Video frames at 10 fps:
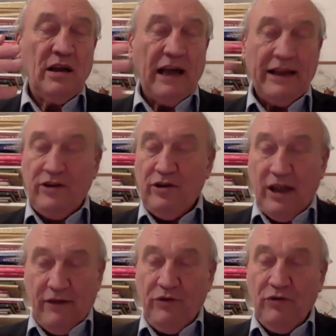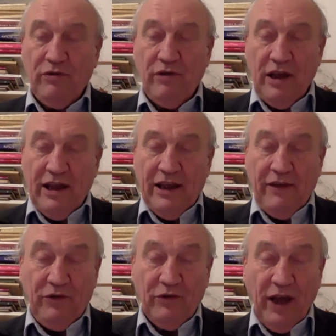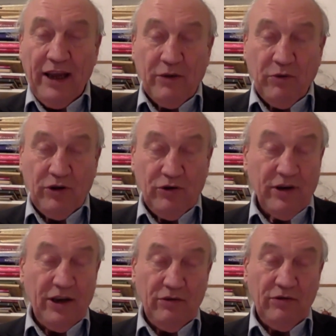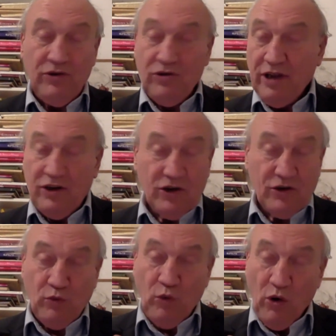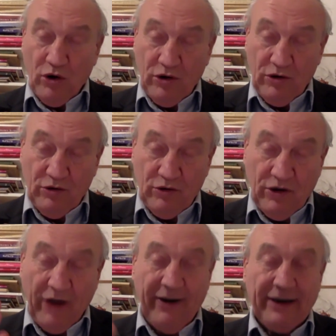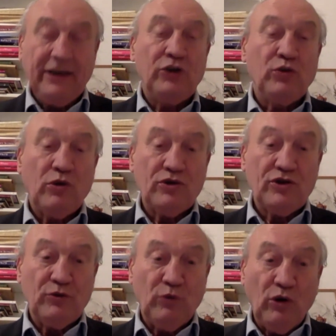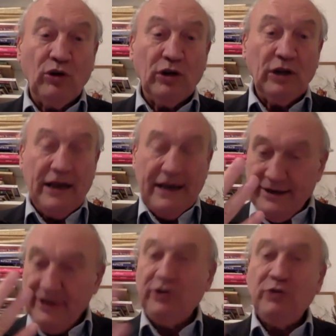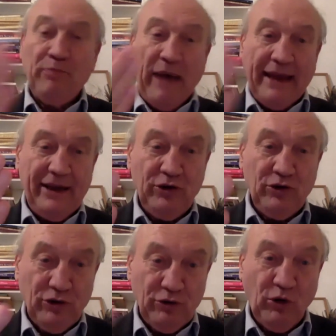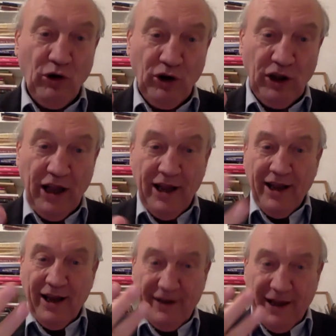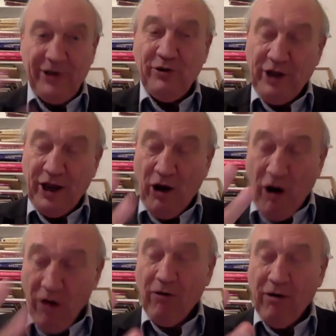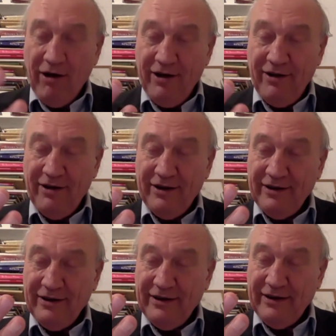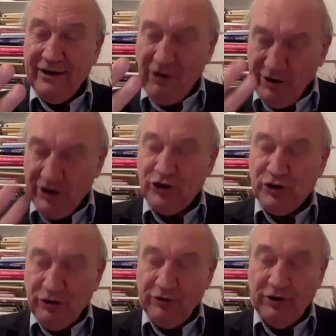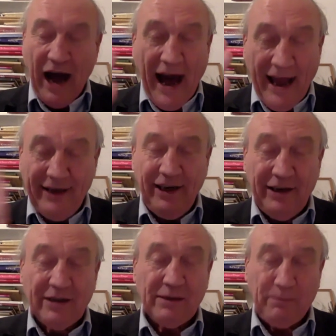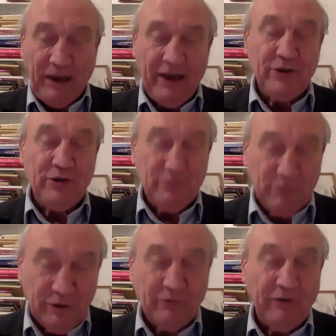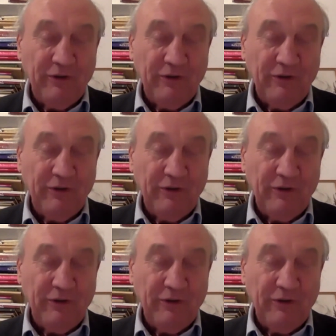And if you if you like, what you can do is you can just walk directly towards the wall until you bang into the wall, and then you think, oh, oh, it's true. I need space to move.